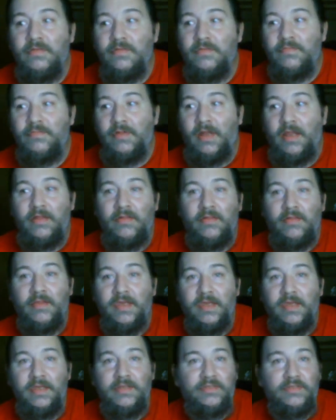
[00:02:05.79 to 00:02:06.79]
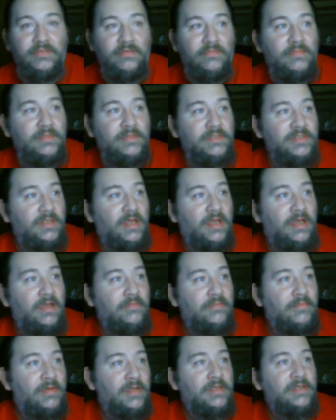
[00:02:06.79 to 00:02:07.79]
But I only get so much
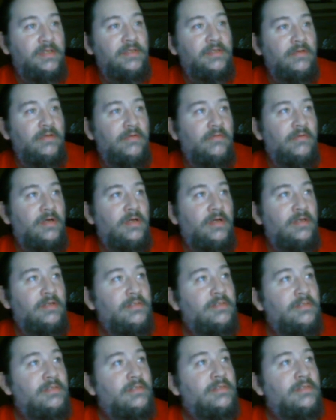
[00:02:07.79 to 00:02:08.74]
time I can go on.